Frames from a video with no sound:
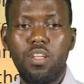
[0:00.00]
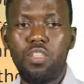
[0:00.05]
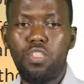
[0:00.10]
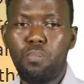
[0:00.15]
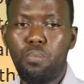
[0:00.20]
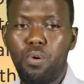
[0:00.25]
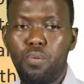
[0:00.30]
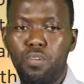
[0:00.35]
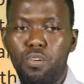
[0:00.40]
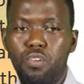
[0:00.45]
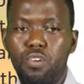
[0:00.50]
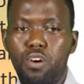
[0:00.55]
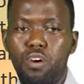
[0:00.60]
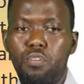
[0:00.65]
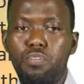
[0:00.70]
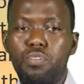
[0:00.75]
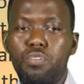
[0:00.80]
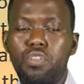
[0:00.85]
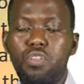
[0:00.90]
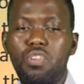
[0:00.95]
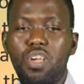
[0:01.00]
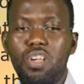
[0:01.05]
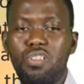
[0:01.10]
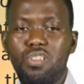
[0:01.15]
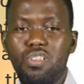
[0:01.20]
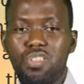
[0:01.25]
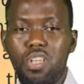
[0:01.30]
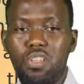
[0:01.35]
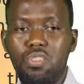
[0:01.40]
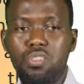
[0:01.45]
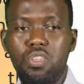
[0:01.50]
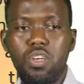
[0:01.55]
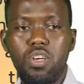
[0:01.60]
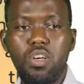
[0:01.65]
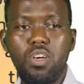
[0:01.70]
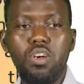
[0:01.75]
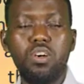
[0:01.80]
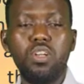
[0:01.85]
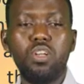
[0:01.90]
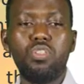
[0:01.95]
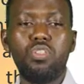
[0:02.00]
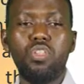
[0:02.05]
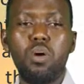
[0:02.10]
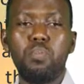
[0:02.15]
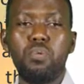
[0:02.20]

The provision of this assistance increased the